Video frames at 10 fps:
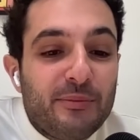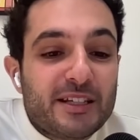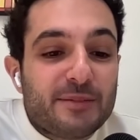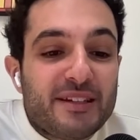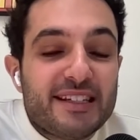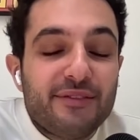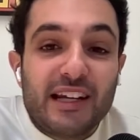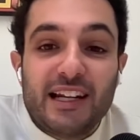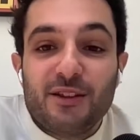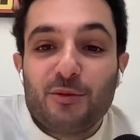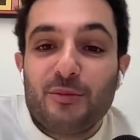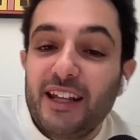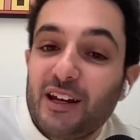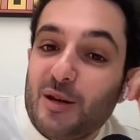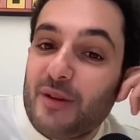specifically in the
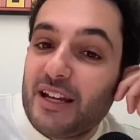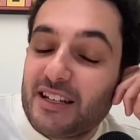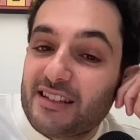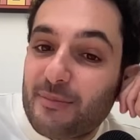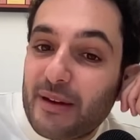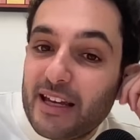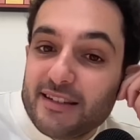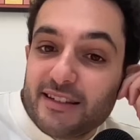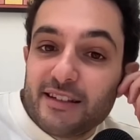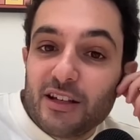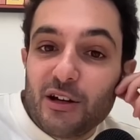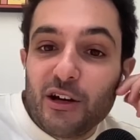medical imaging space,